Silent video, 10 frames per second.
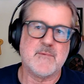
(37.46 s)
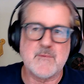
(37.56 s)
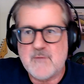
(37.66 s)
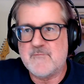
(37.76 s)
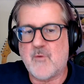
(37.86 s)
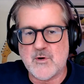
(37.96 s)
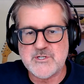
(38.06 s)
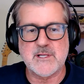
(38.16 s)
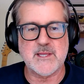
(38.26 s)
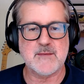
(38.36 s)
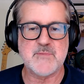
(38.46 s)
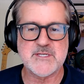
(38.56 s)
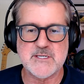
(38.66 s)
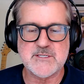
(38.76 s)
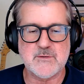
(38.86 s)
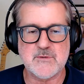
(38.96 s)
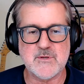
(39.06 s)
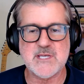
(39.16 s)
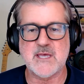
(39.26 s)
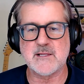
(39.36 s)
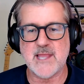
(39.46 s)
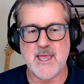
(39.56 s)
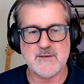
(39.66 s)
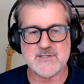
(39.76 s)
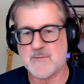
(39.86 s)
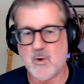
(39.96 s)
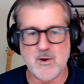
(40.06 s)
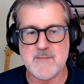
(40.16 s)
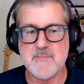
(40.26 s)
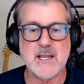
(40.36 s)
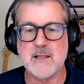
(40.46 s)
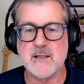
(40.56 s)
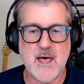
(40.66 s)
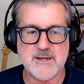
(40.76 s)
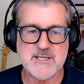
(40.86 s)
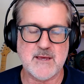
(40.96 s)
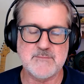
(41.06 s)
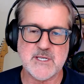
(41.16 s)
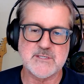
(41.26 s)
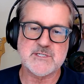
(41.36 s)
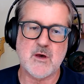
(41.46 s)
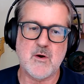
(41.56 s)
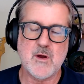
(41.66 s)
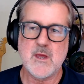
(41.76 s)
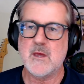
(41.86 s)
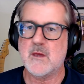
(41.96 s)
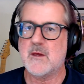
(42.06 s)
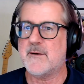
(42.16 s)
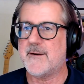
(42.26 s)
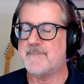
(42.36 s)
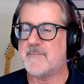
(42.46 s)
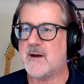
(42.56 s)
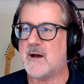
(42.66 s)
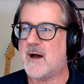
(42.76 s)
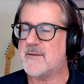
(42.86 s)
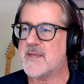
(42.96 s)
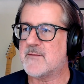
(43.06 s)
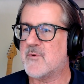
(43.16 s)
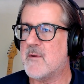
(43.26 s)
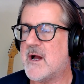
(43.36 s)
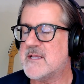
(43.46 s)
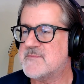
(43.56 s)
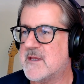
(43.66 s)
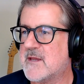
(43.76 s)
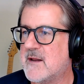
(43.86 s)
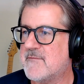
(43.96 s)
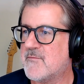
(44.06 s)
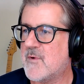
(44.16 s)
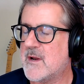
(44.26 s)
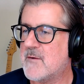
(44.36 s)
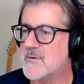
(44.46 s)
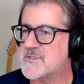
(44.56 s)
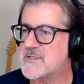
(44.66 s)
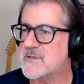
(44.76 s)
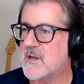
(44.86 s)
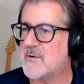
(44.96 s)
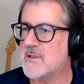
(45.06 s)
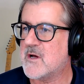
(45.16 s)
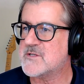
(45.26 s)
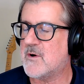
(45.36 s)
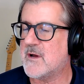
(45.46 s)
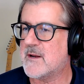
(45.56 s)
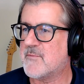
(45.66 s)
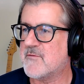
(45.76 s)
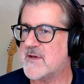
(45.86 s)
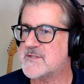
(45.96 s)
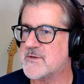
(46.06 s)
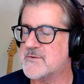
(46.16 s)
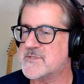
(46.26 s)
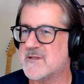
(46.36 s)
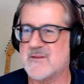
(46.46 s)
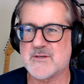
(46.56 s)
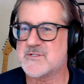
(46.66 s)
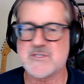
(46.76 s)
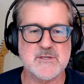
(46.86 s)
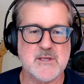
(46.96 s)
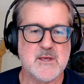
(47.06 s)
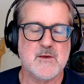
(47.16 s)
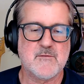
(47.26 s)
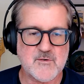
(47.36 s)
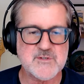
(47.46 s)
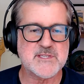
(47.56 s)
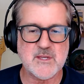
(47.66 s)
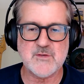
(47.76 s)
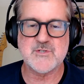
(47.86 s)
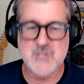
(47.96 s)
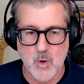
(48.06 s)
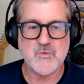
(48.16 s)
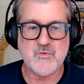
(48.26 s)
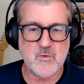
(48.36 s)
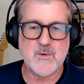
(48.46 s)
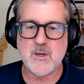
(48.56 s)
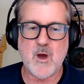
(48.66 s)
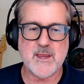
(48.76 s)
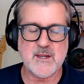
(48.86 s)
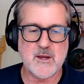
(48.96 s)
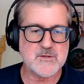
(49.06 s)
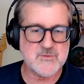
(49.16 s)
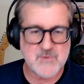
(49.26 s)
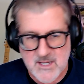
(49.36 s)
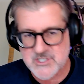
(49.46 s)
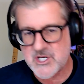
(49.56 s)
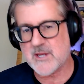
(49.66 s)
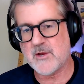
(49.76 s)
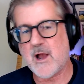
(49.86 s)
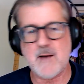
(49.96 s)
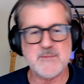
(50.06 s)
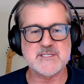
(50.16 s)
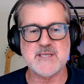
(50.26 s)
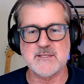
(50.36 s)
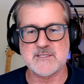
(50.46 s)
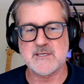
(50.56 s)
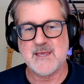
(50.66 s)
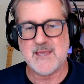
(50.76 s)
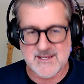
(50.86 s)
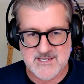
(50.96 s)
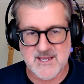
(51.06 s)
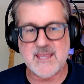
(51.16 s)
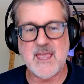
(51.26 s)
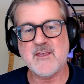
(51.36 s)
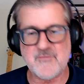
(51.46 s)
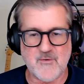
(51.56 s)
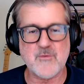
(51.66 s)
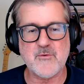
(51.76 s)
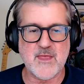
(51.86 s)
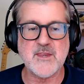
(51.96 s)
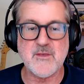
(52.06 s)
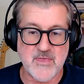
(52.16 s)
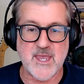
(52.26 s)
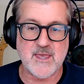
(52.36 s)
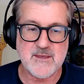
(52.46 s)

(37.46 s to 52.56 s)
Unfortunately, in business, you tend to land somewhere in the middle a lot of times. And so it reminds me kind of when I was, in law school, I had a professor who said, look, just first thing you don't do when you walk in here, do not check your common sense. It's going to get you farther than you think.